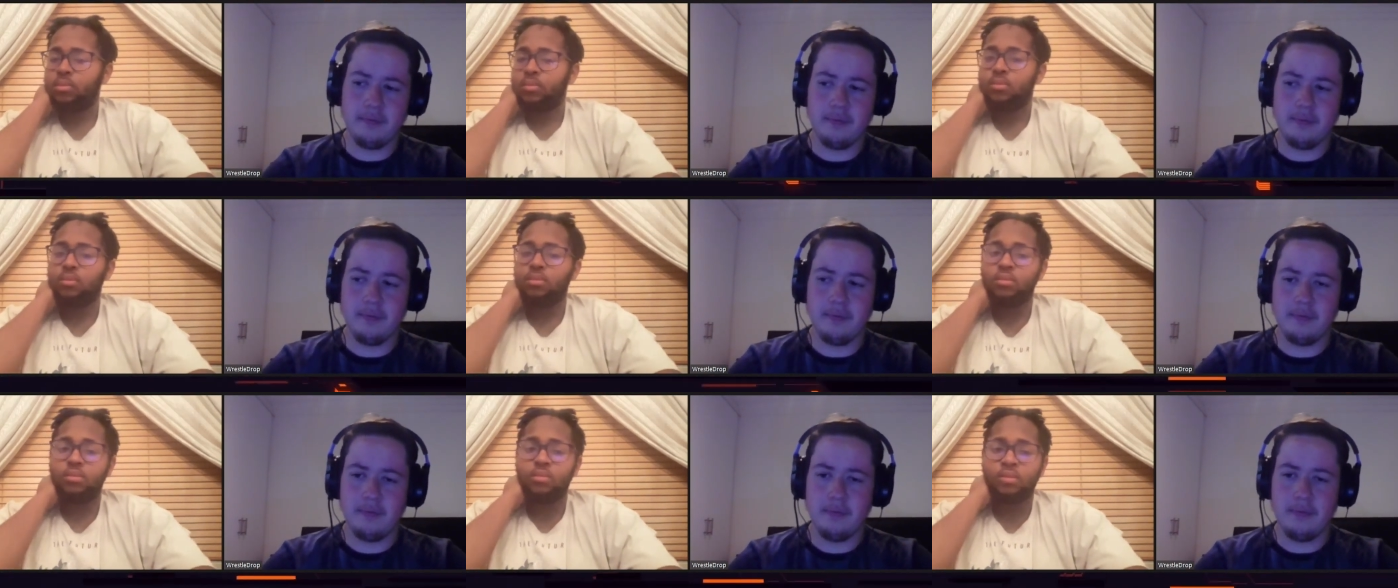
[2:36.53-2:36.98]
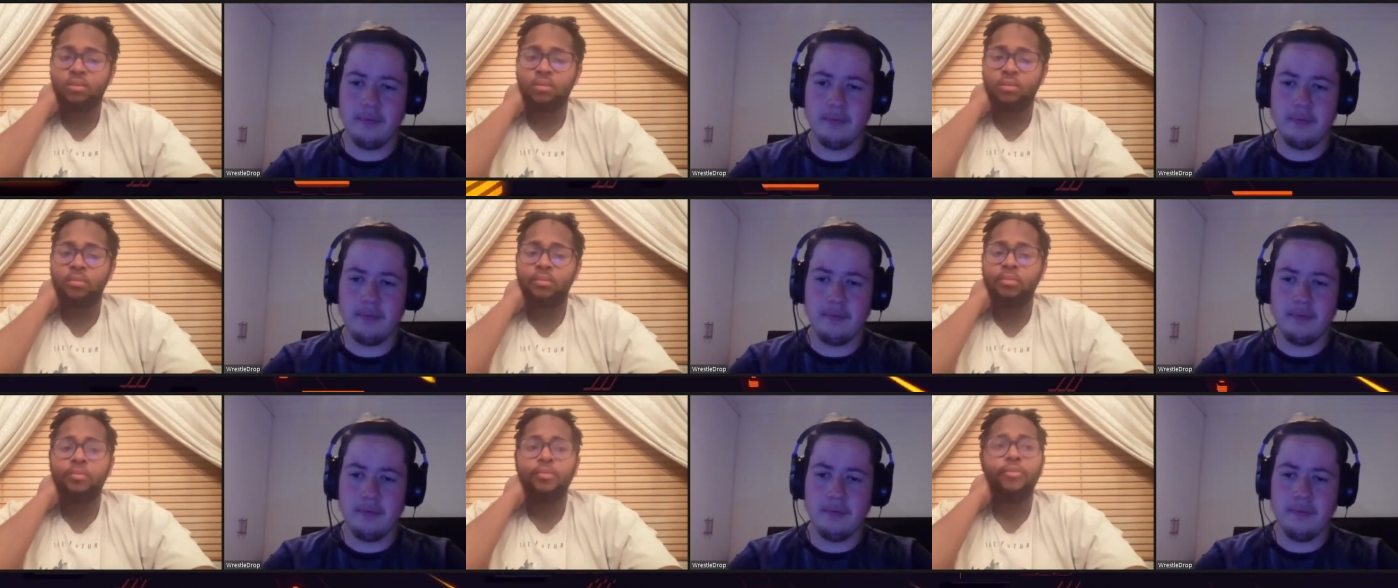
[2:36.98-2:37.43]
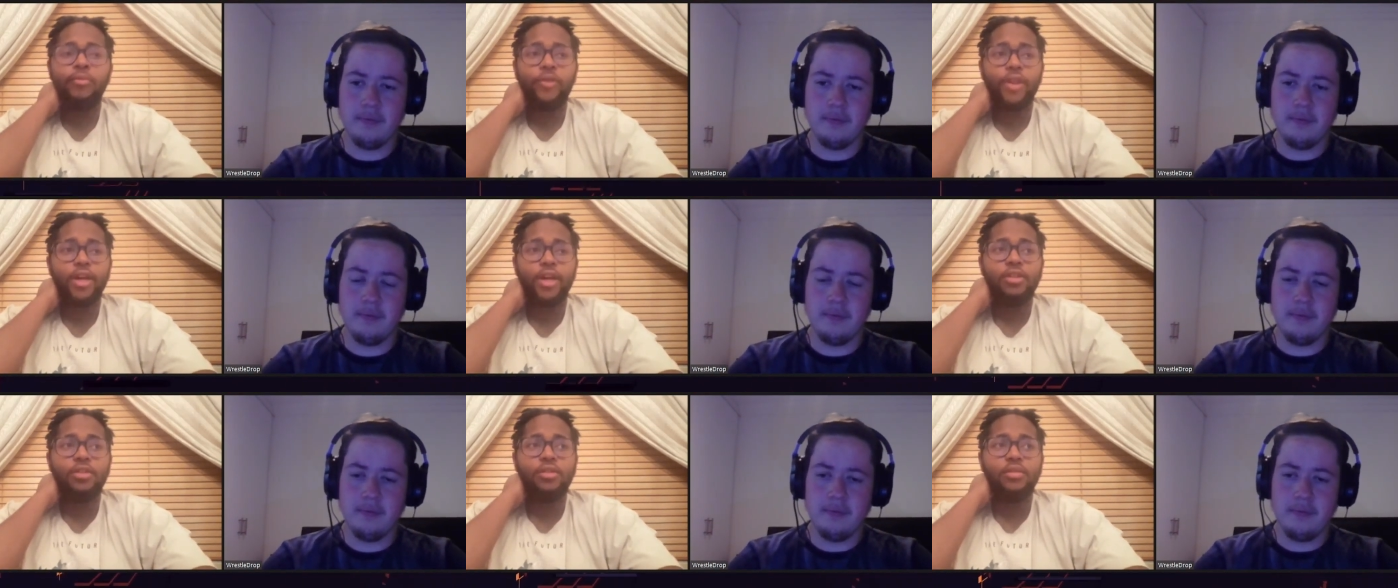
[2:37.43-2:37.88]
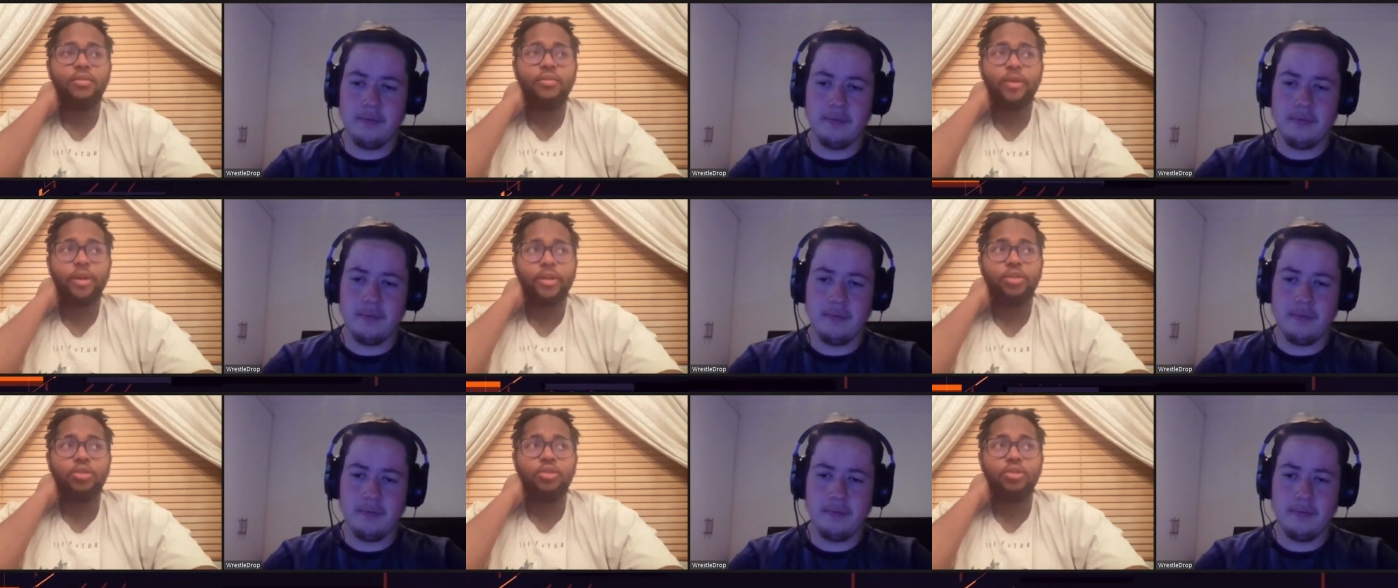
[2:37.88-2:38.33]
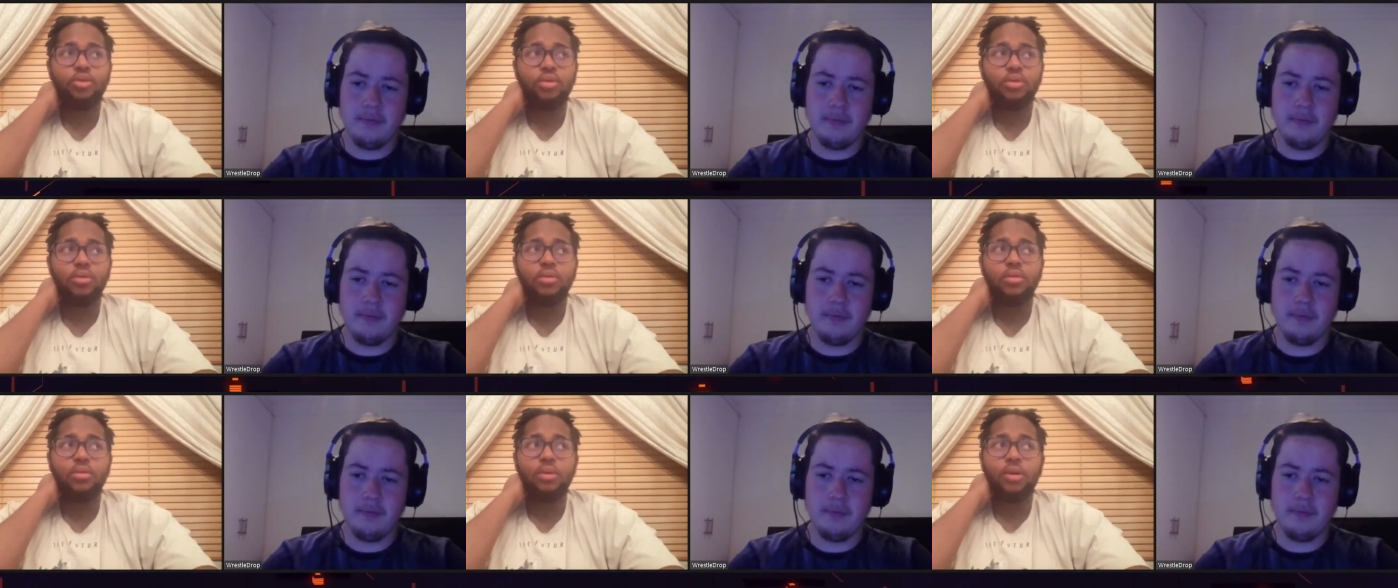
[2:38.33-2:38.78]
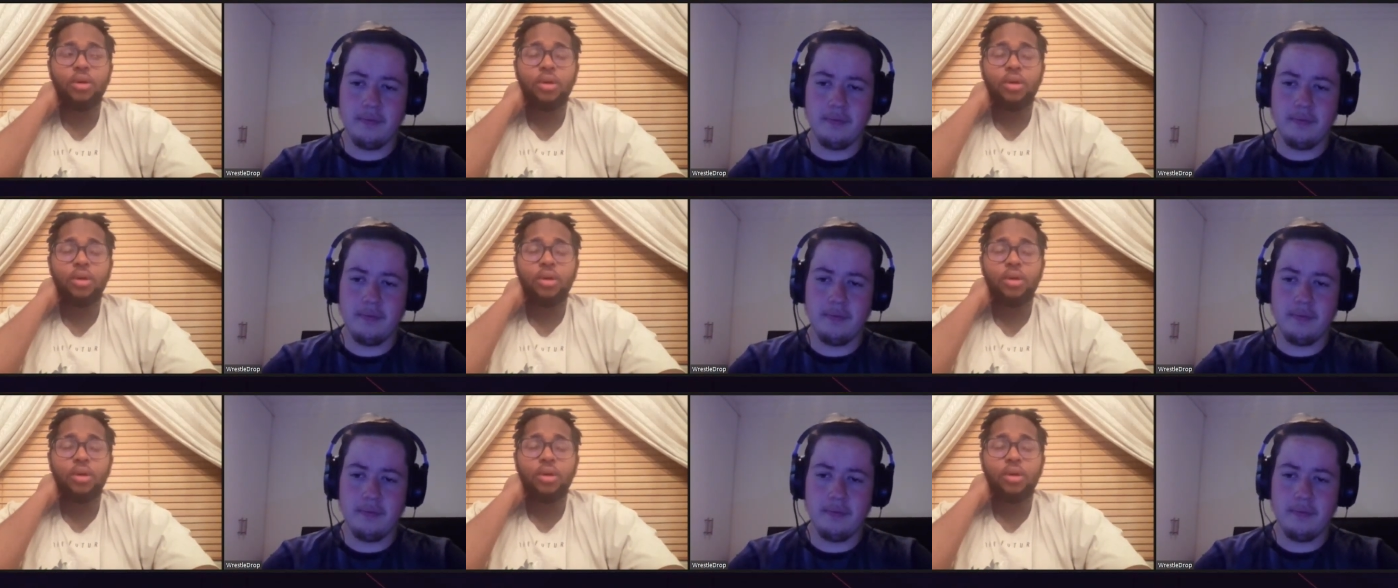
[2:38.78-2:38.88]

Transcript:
Speaker 1: Mm-hmm. That's that's true,